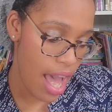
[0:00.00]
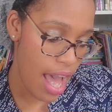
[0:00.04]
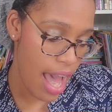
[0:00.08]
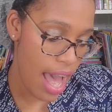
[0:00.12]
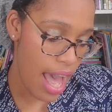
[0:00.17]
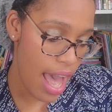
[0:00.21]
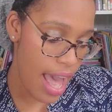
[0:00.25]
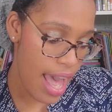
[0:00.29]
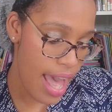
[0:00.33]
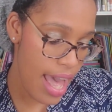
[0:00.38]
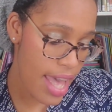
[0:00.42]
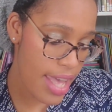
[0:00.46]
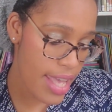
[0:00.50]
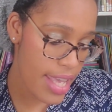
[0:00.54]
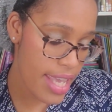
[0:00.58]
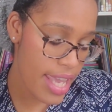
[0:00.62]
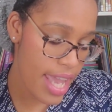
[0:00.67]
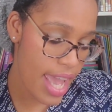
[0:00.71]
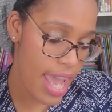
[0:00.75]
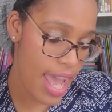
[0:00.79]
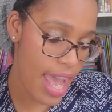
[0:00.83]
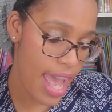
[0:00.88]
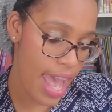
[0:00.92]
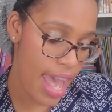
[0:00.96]
I
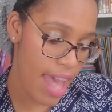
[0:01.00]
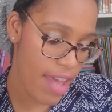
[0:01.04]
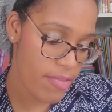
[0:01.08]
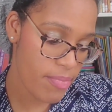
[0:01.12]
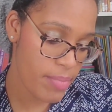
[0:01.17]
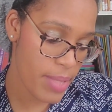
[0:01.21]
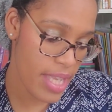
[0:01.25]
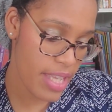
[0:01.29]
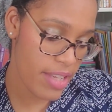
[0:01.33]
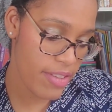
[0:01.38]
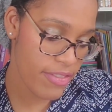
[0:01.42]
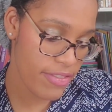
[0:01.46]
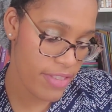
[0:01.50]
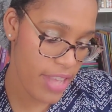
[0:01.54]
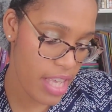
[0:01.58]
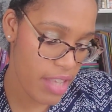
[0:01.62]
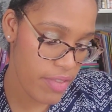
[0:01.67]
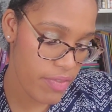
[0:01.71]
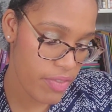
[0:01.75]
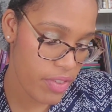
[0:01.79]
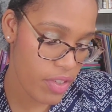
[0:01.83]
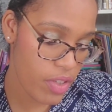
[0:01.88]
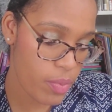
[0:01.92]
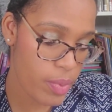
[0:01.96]
have been
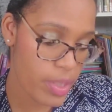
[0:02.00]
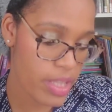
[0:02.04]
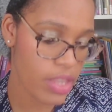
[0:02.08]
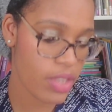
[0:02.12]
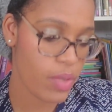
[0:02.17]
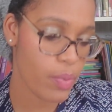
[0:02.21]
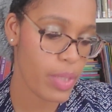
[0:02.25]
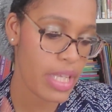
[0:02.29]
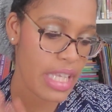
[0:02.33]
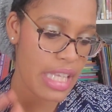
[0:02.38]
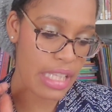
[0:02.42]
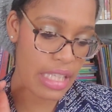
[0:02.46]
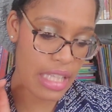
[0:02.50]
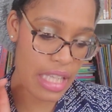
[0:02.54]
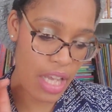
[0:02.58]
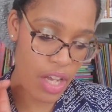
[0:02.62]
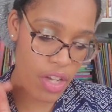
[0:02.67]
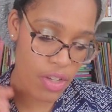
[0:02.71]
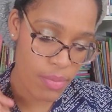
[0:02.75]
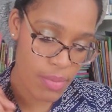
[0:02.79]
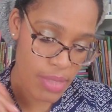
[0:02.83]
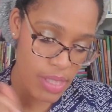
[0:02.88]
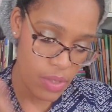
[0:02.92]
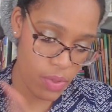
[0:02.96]
faithful with the weekly
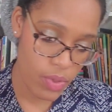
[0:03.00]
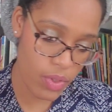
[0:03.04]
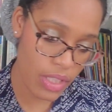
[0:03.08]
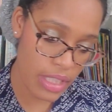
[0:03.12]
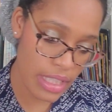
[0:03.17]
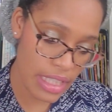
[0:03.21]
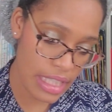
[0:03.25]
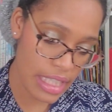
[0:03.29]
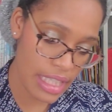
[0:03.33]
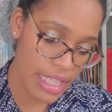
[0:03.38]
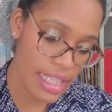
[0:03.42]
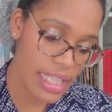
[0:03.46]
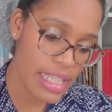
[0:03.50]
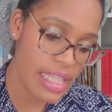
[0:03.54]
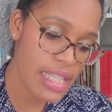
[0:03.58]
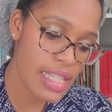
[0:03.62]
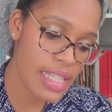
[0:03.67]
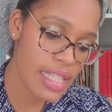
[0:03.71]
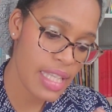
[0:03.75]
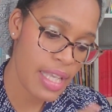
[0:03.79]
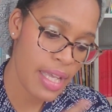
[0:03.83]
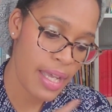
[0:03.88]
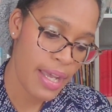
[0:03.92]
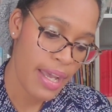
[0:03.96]
homeschool cleanings.
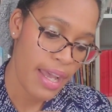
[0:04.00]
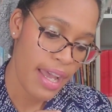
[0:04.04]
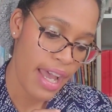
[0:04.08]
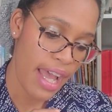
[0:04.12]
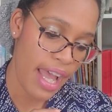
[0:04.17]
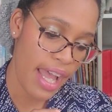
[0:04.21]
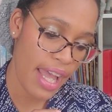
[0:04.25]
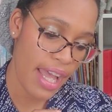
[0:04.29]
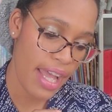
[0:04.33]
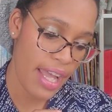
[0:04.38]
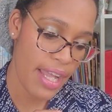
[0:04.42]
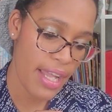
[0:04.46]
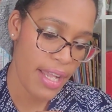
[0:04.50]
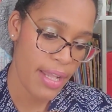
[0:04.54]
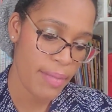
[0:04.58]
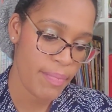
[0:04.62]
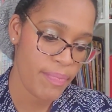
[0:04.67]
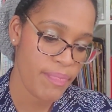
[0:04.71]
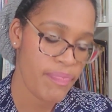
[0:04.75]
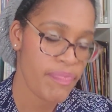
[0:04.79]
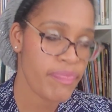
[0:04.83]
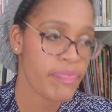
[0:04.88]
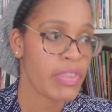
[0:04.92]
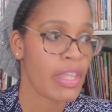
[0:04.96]

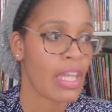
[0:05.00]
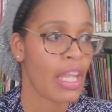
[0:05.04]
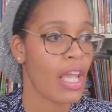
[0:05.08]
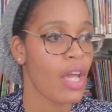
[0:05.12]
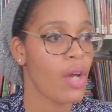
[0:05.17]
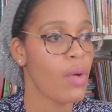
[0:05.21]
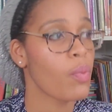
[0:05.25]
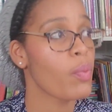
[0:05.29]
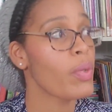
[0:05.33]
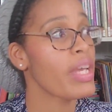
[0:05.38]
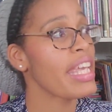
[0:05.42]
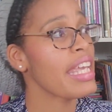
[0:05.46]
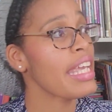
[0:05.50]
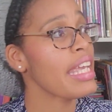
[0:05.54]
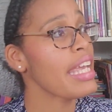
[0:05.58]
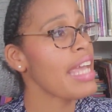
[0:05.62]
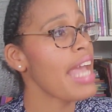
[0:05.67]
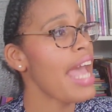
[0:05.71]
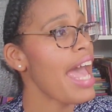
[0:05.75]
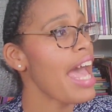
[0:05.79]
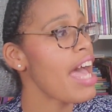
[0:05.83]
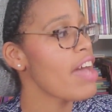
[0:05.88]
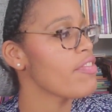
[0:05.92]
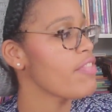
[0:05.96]
Um, we
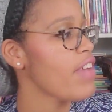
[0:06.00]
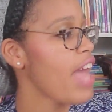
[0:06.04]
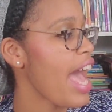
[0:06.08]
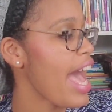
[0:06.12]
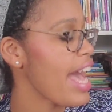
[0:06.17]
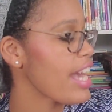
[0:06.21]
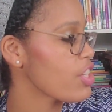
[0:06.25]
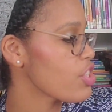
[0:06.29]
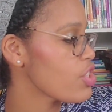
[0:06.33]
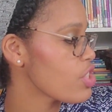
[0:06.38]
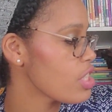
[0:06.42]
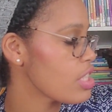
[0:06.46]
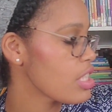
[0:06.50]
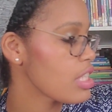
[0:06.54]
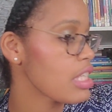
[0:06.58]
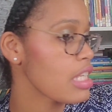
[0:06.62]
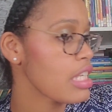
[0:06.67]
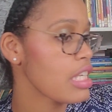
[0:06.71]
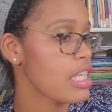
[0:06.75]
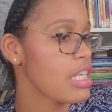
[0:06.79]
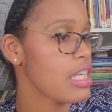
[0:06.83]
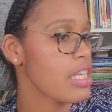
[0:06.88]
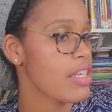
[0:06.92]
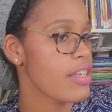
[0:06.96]
have
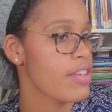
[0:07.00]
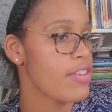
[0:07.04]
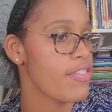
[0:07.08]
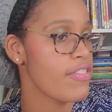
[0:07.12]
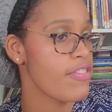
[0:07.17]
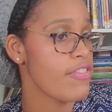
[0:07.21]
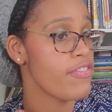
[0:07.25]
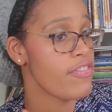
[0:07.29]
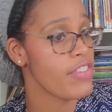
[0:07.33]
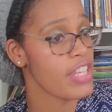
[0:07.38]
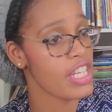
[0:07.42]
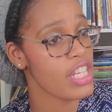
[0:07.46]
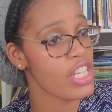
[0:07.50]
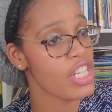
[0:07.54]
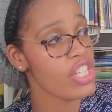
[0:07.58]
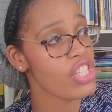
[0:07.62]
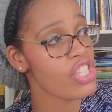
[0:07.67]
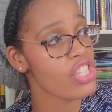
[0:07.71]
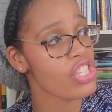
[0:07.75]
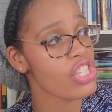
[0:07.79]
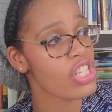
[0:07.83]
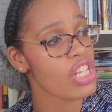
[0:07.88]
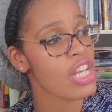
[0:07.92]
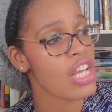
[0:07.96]
actually
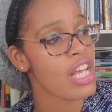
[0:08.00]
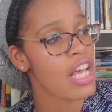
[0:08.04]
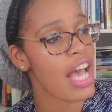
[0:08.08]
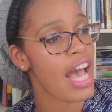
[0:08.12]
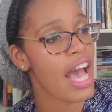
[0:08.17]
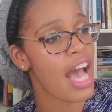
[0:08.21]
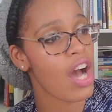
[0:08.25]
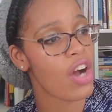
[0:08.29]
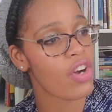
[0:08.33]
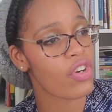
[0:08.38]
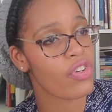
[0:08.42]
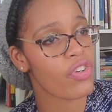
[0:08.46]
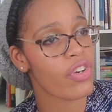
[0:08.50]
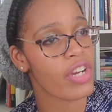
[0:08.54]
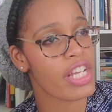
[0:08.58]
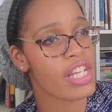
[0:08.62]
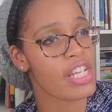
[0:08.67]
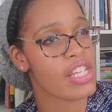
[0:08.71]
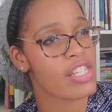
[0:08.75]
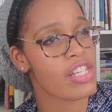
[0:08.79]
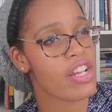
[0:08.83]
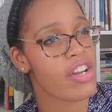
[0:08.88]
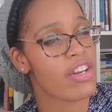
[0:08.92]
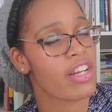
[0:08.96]
finished How Great
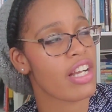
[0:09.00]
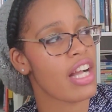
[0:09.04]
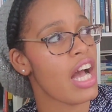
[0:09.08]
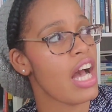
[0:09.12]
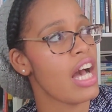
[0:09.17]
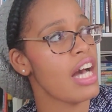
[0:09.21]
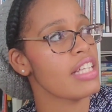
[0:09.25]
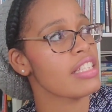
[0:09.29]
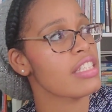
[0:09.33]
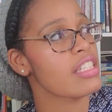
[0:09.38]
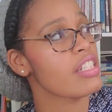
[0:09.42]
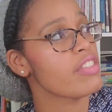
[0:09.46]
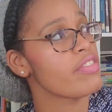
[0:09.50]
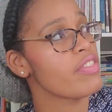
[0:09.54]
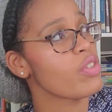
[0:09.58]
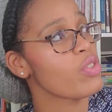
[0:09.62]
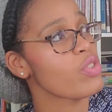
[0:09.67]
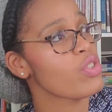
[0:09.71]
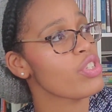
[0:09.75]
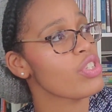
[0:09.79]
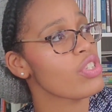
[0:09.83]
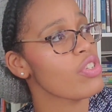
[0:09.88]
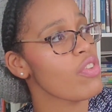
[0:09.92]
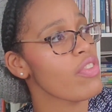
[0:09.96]
Is Our God, the
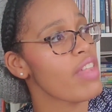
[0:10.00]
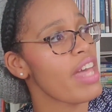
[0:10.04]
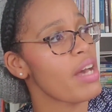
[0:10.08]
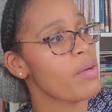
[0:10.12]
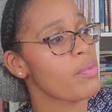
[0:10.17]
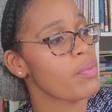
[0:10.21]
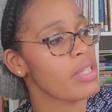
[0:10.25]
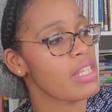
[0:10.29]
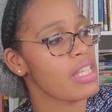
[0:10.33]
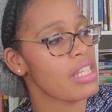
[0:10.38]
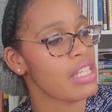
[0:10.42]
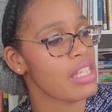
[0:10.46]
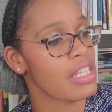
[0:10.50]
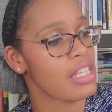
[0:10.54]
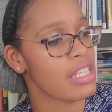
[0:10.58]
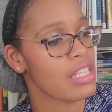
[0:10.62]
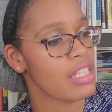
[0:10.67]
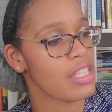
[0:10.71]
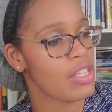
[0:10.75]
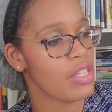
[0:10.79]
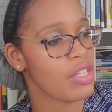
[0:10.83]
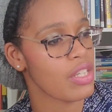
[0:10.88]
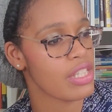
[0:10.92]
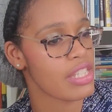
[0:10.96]
devotional that
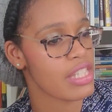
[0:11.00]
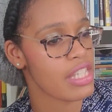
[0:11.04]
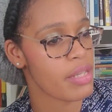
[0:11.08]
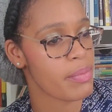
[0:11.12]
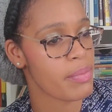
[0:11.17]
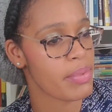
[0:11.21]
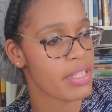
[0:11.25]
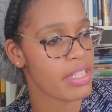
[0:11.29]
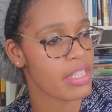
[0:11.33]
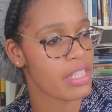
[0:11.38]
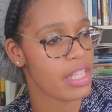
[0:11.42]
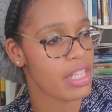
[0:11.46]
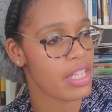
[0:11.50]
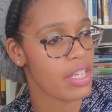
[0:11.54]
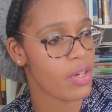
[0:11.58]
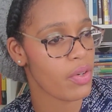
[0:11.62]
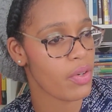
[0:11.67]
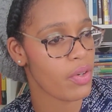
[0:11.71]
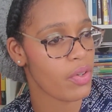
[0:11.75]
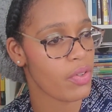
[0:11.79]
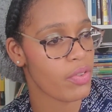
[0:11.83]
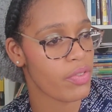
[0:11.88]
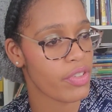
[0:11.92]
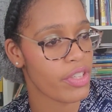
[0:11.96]
we typically
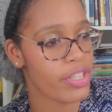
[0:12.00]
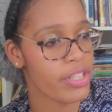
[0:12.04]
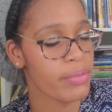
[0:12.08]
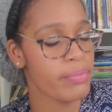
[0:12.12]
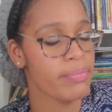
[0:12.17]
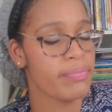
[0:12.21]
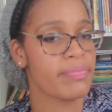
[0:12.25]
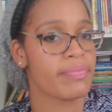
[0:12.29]
go over.